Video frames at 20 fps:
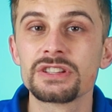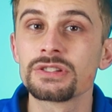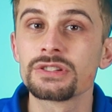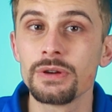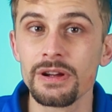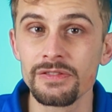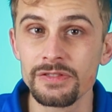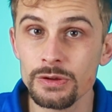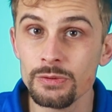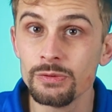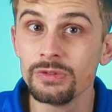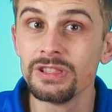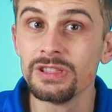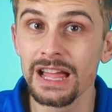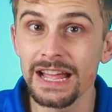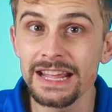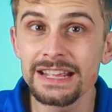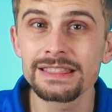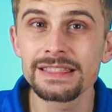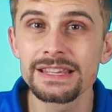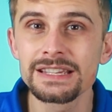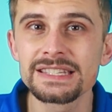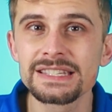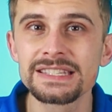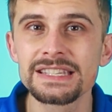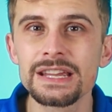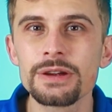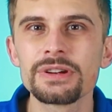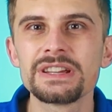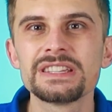so if you like this
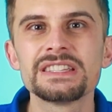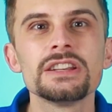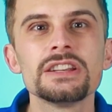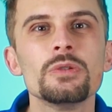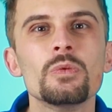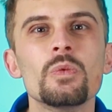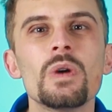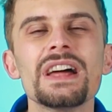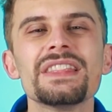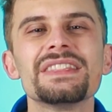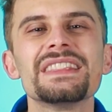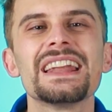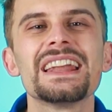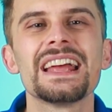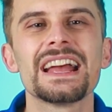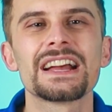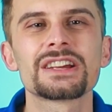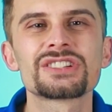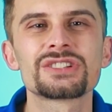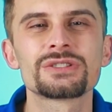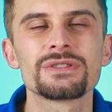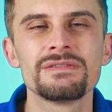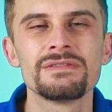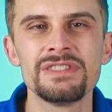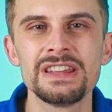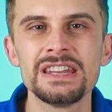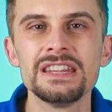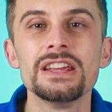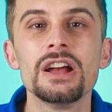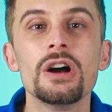series and you want that extra
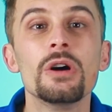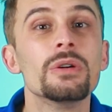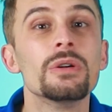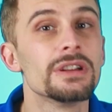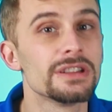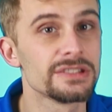video,